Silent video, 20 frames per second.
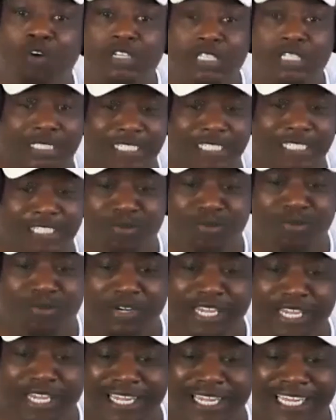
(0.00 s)
to see you
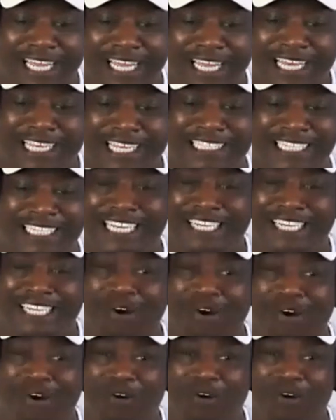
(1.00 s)
win because they know,